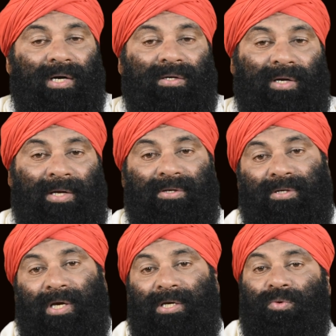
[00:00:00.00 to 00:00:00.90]

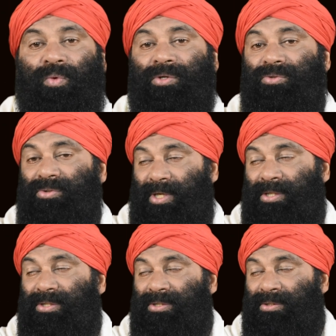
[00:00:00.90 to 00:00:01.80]
nineteen ninety-one to
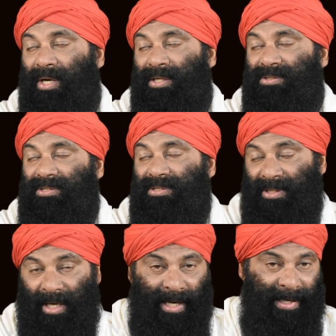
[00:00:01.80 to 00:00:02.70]
nineteen
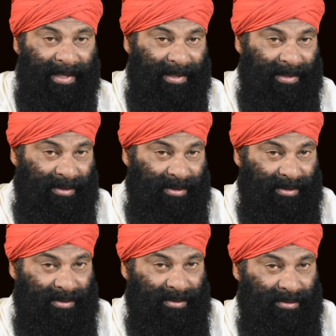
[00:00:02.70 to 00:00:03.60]

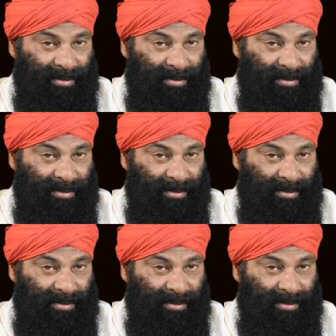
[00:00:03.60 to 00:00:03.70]
ninety-nine.